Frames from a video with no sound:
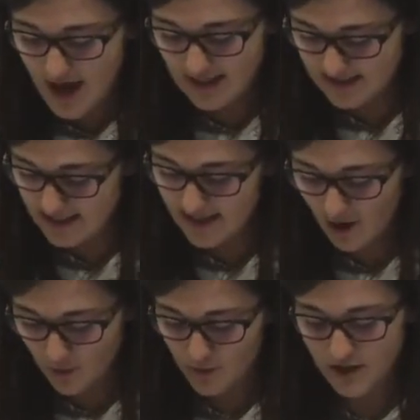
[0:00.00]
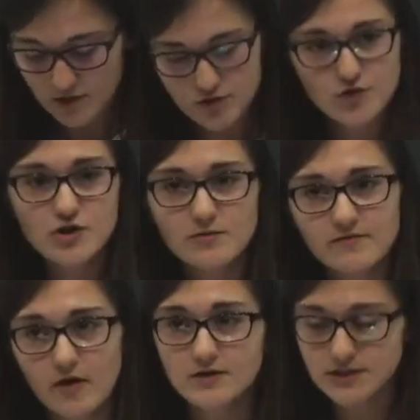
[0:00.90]
and seek out both internship and
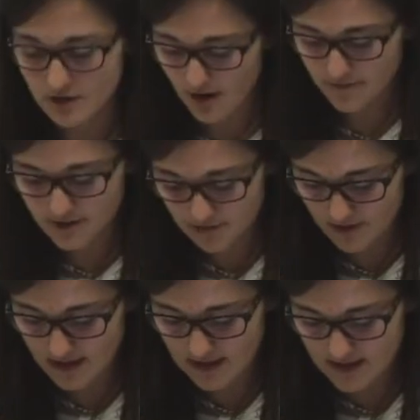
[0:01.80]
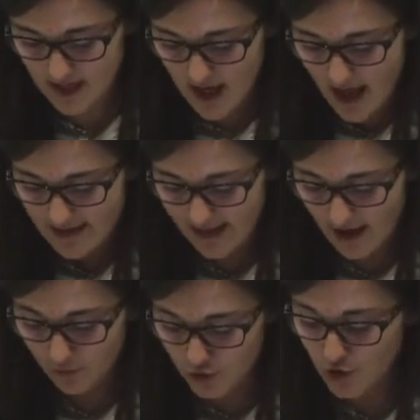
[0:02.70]
volunteer opportunities
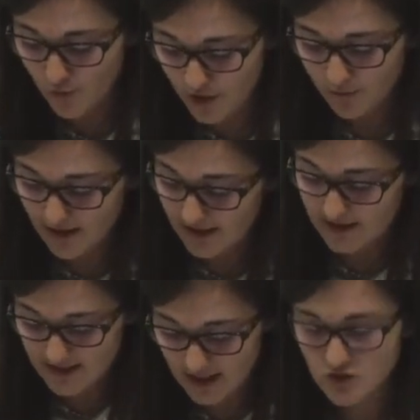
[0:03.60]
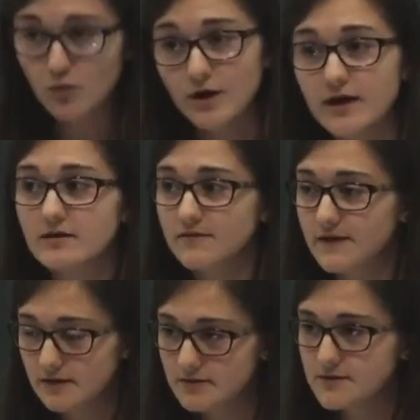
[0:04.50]
that will show you what it is like to work in the
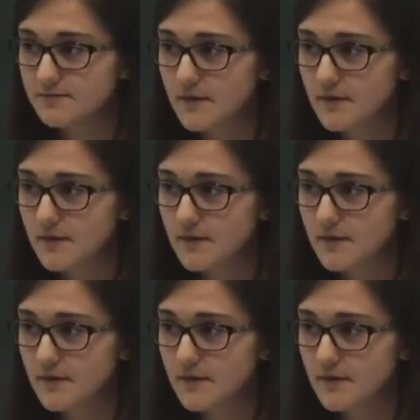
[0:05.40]
field.